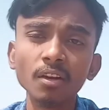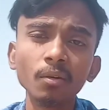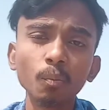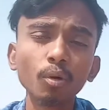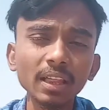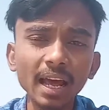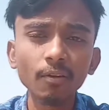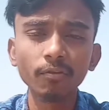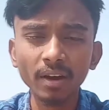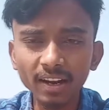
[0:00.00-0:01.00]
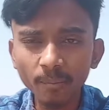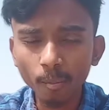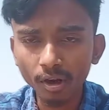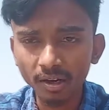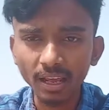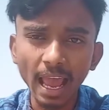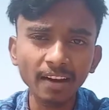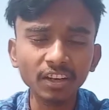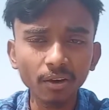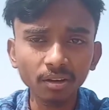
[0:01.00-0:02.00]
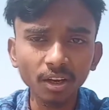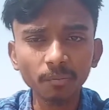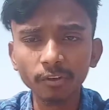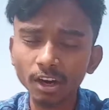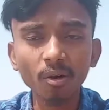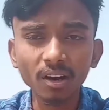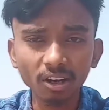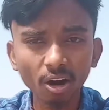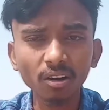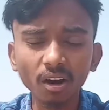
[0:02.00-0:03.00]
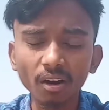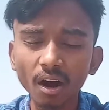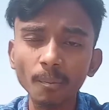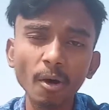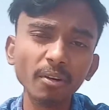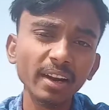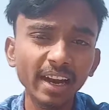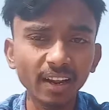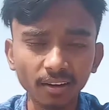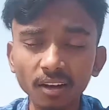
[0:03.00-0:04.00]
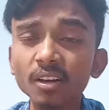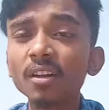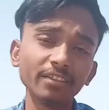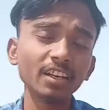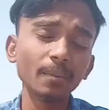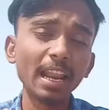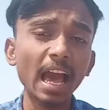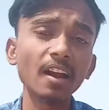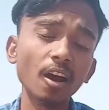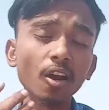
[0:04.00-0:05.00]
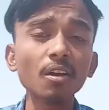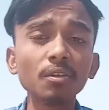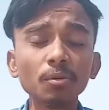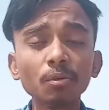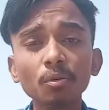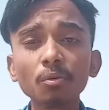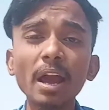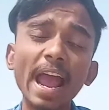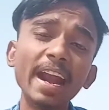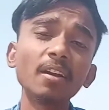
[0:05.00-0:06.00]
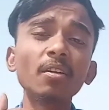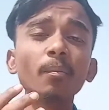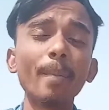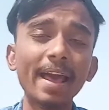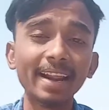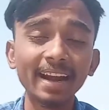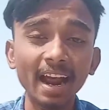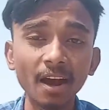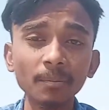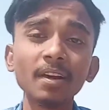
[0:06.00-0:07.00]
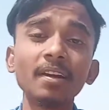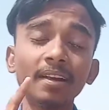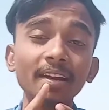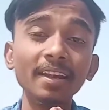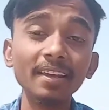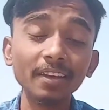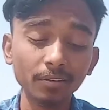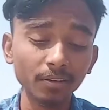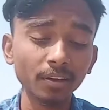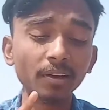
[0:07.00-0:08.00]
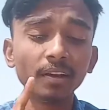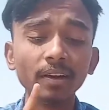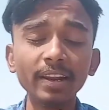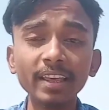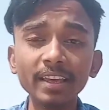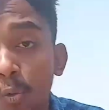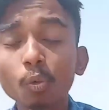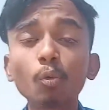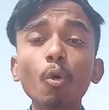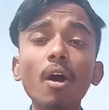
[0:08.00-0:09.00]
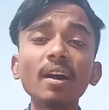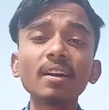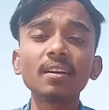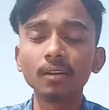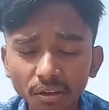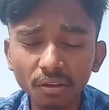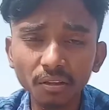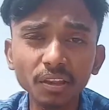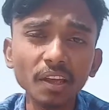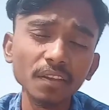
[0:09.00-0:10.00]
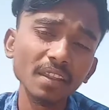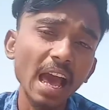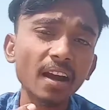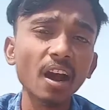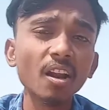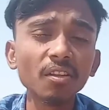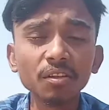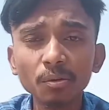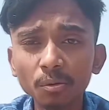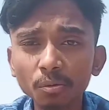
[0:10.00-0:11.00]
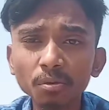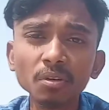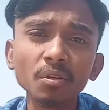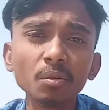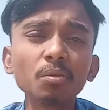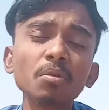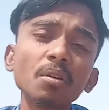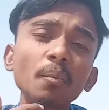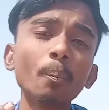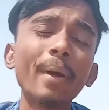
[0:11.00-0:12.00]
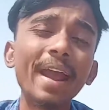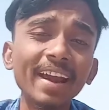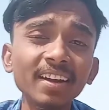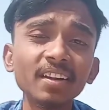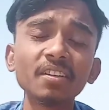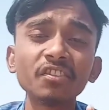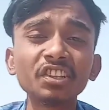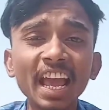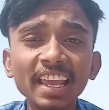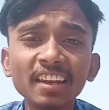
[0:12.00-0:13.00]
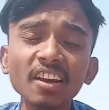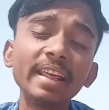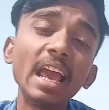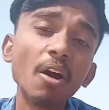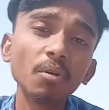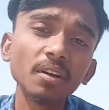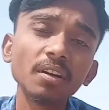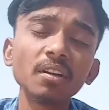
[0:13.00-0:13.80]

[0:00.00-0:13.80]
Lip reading: Both are very important, and JavaScript we do not talk about later. HTML allows you to add paragraph, list, lanes, quote. CSS allows you to do paint, style, layout.